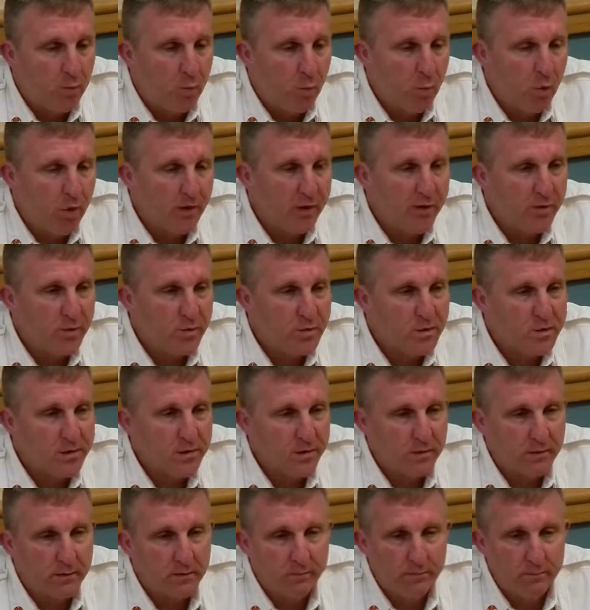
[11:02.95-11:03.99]
We're used
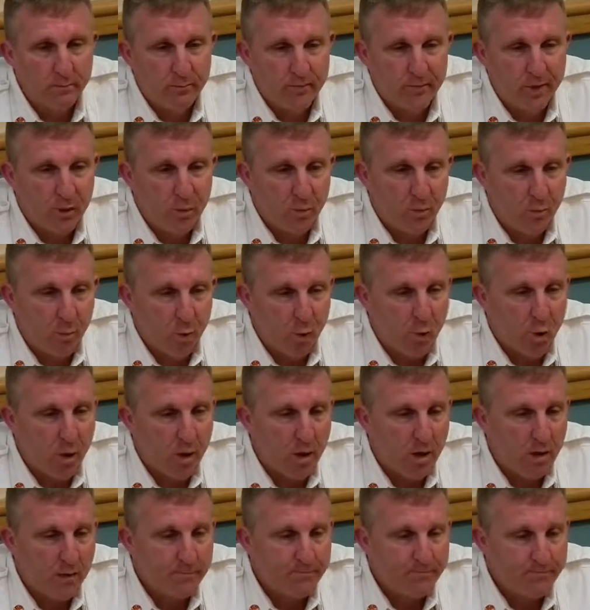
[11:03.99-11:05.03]
to,
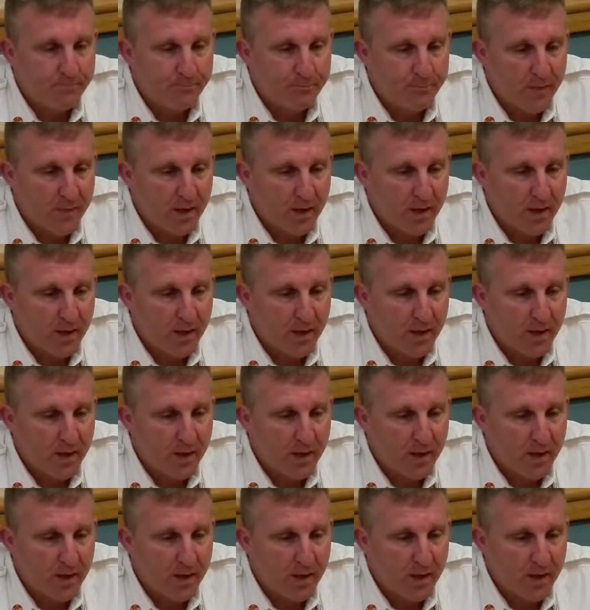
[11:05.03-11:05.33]
more